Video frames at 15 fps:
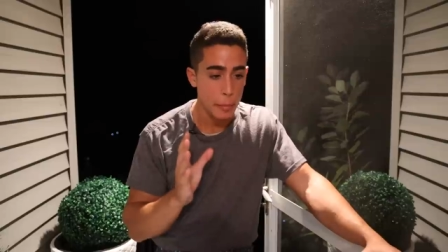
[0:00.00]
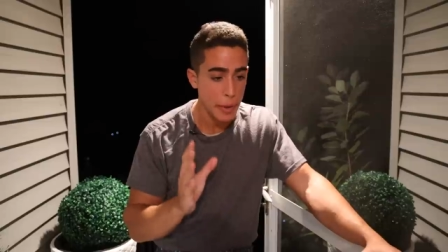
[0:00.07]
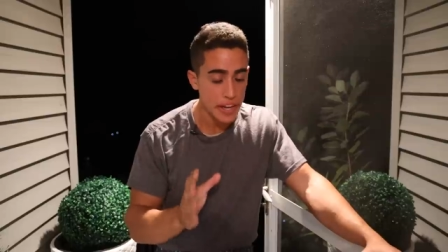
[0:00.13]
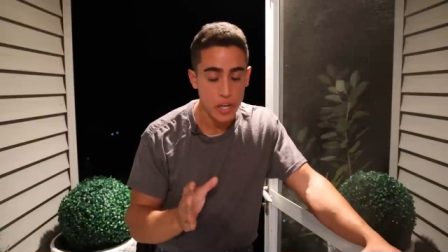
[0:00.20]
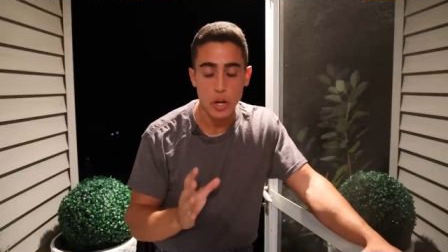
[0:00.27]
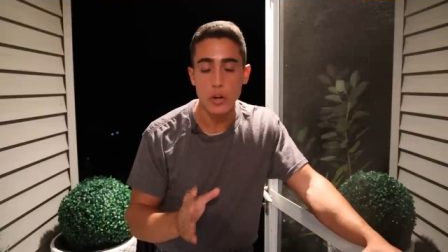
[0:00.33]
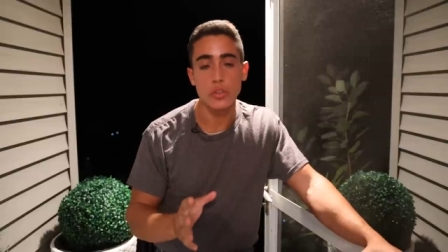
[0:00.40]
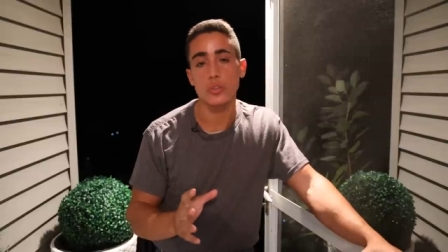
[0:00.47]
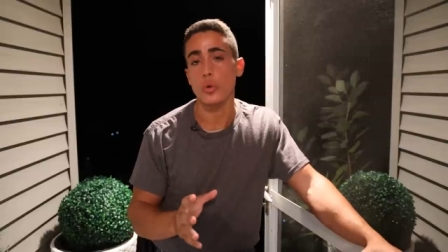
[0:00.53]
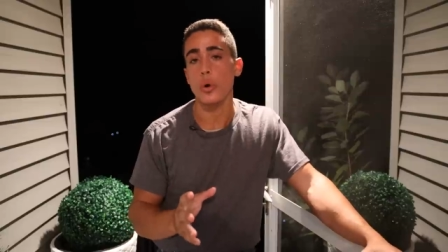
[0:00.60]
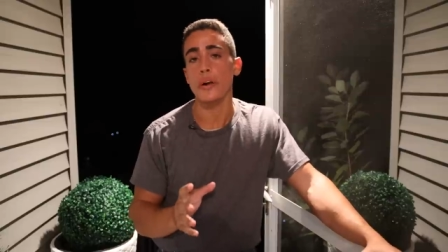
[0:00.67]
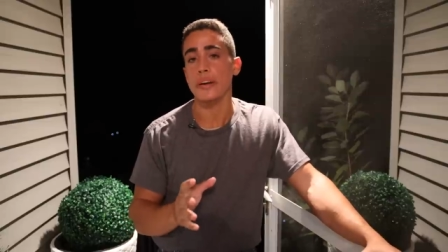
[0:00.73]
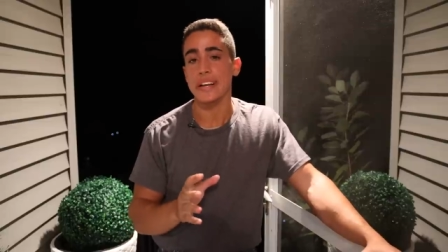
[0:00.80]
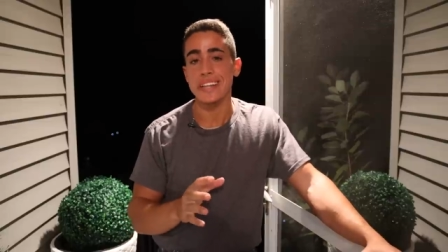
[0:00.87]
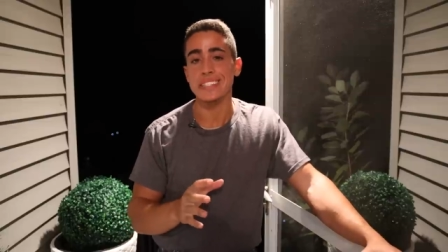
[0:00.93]
My current
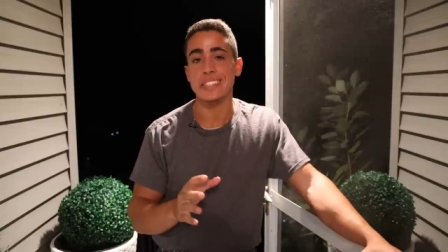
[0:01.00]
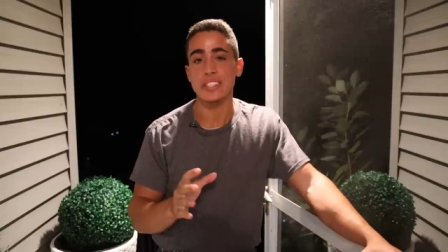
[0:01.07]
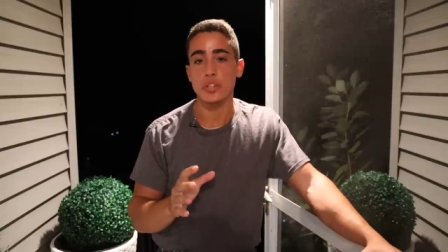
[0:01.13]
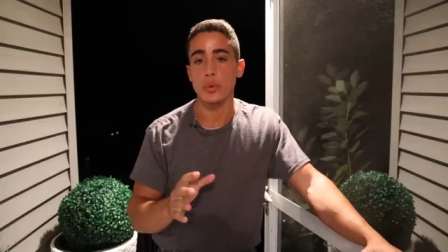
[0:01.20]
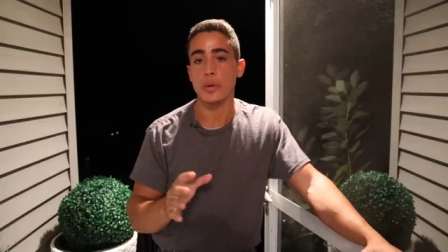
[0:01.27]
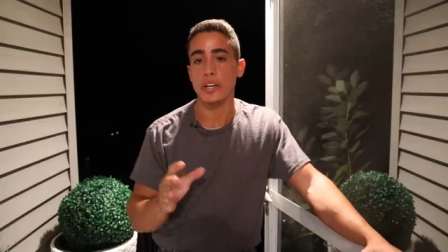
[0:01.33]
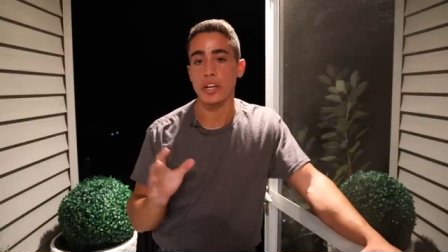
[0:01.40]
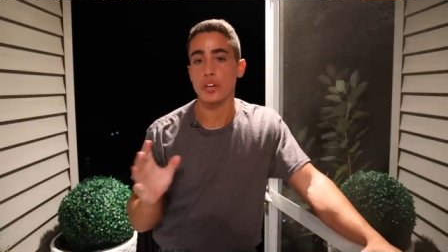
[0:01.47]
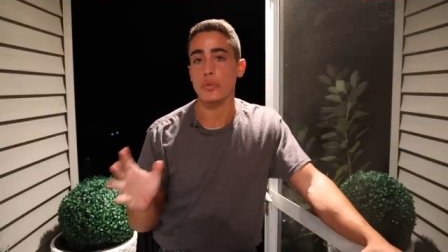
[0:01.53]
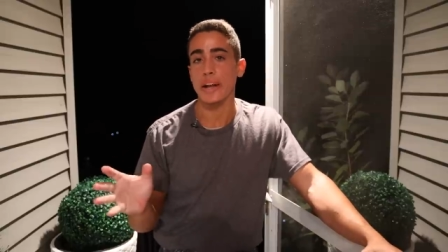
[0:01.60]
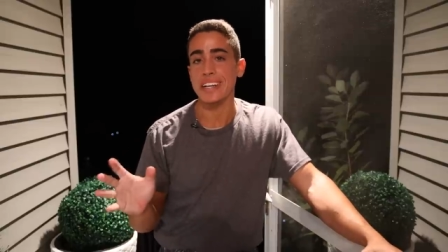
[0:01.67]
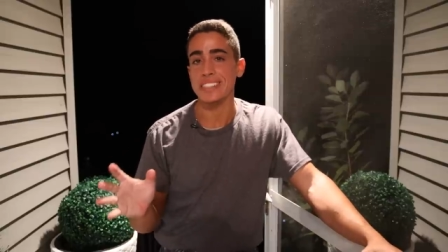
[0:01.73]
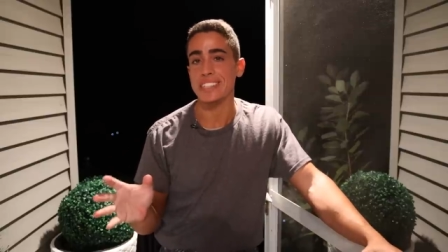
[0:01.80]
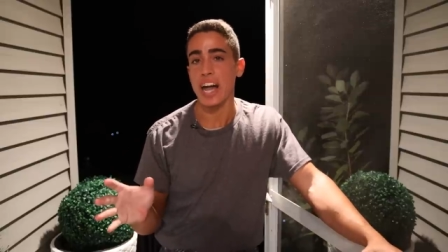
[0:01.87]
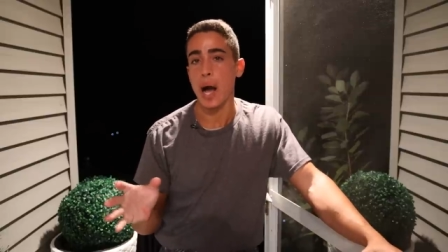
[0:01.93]
lawyer isn't doing a
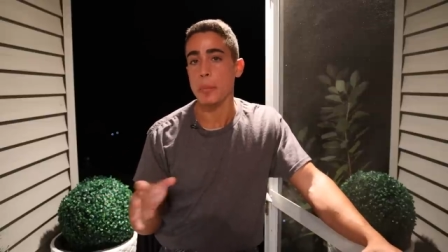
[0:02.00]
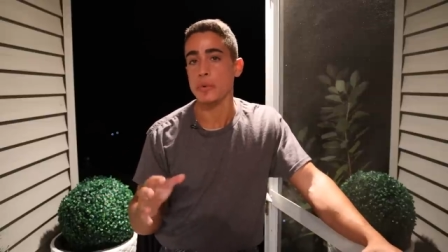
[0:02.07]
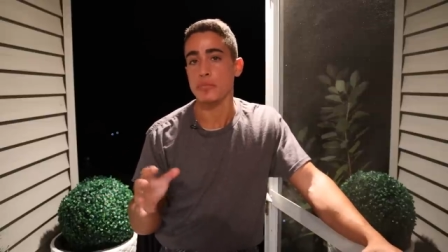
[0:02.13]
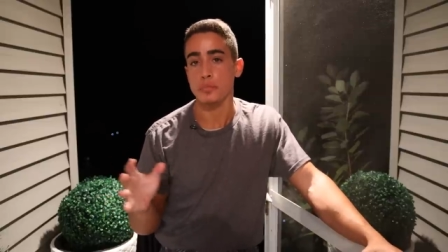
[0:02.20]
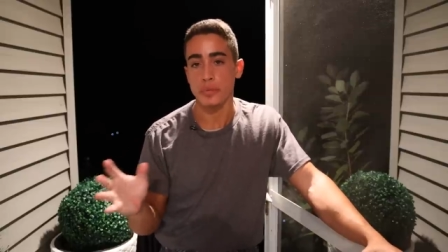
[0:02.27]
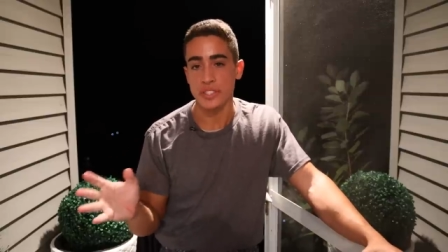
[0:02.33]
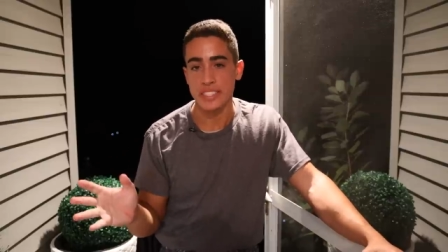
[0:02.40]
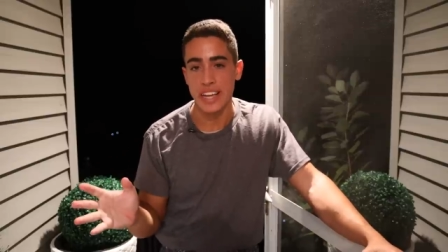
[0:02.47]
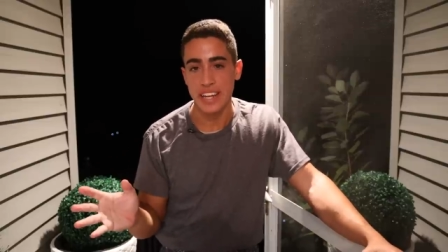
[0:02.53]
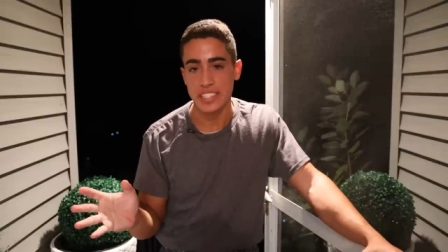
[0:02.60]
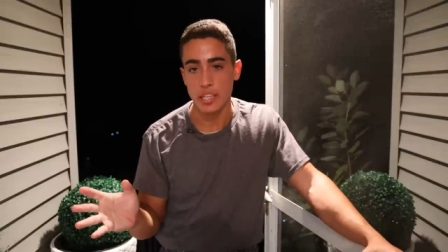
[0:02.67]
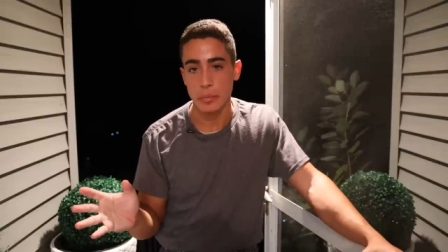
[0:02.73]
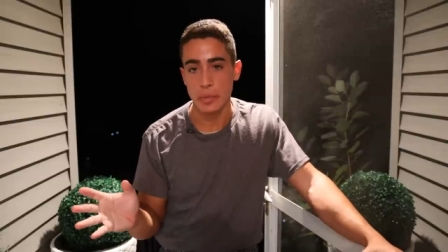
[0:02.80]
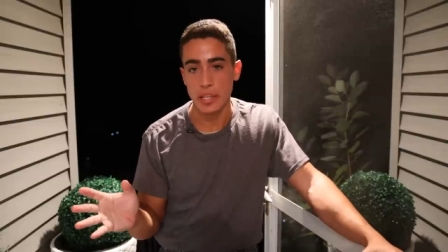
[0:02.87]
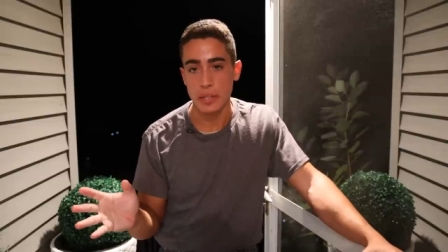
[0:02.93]
great job of
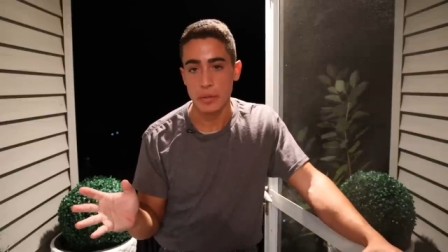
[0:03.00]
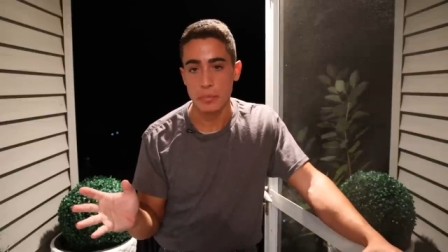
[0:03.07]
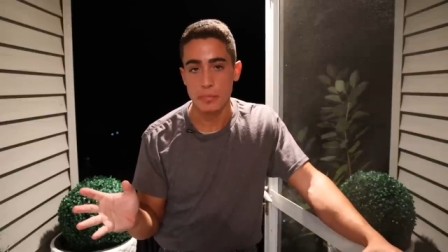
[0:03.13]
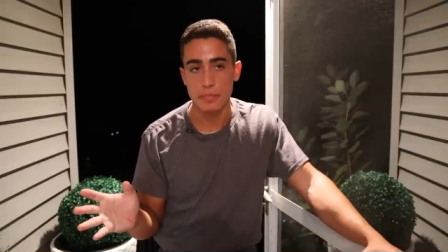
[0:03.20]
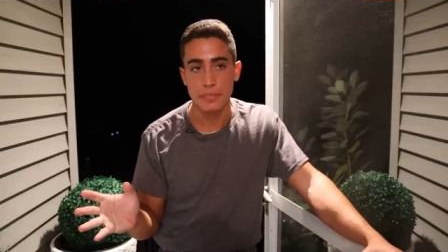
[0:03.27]
protecting me.